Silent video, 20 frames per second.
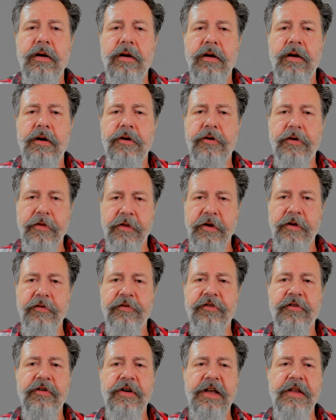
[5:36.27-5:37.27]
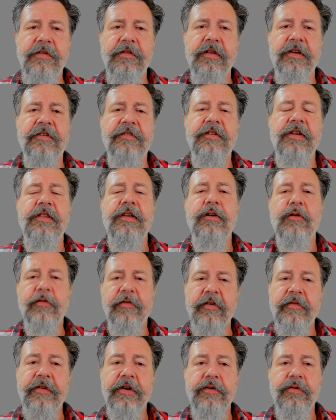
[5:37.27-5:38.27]
Under the user needs list in the
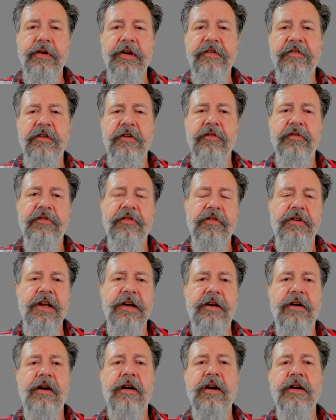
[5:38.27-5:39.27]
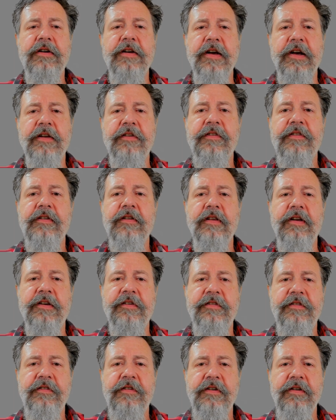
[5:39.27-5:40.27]
overview is a user need contexts
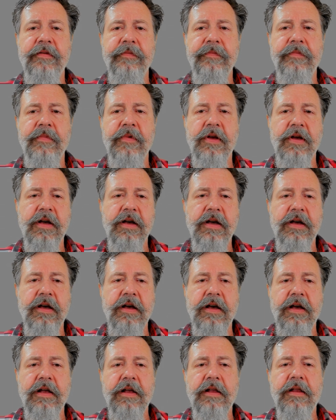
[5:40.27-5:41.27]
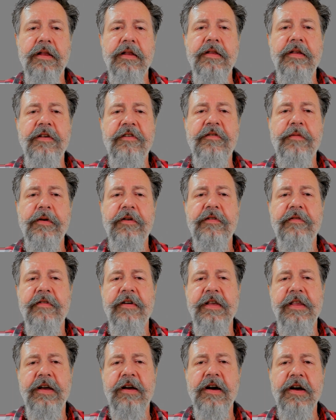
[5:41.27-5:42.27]
list. These
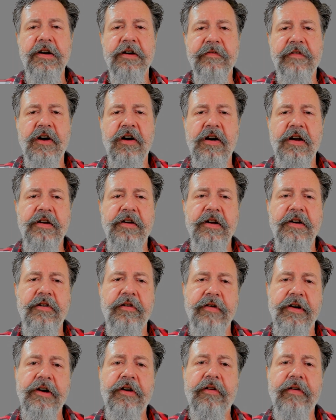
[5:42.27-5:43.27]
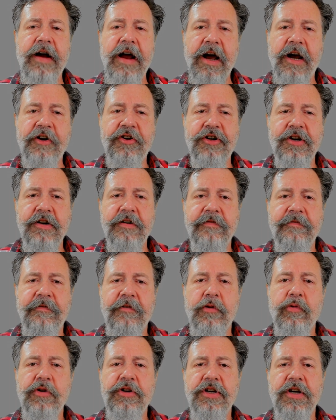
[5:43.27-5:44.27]
specify the kind of content or interaction
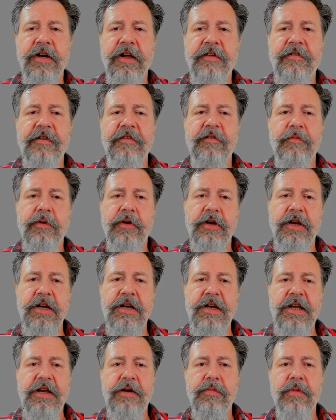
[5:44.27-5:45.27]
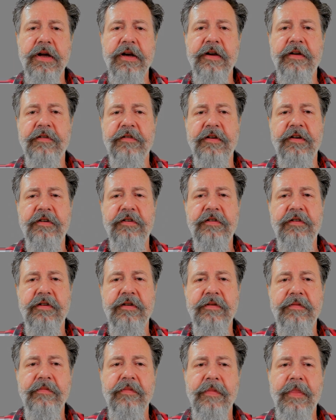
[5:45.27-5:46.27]
for which an accessibility need might exist.
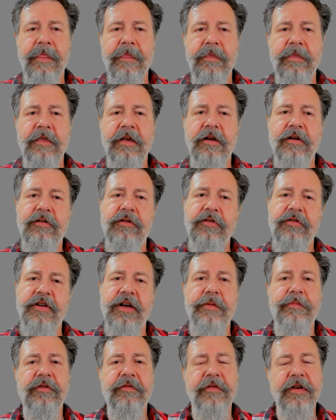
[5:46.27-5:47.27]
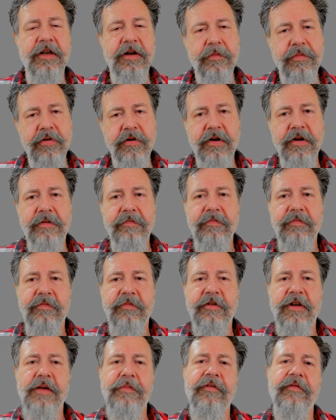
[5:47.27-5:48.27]
They include types of input,
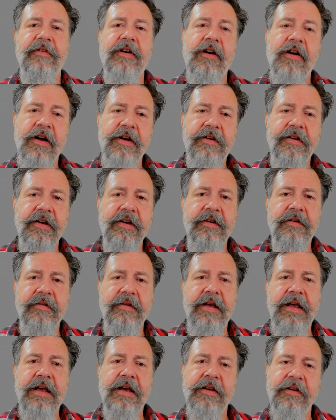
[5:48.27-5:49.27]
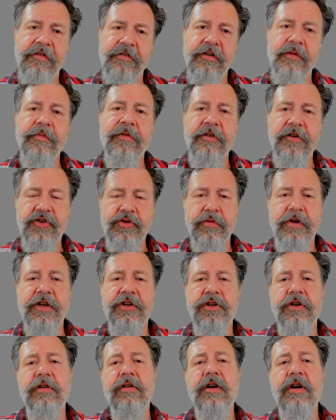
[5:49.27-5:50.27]
types of content, and some
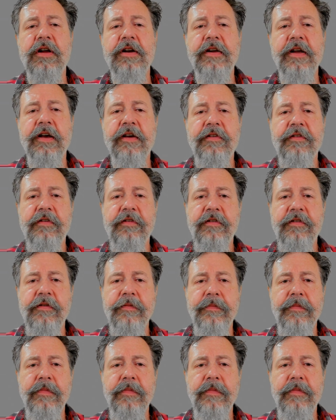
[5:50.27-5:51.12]
situational contexts.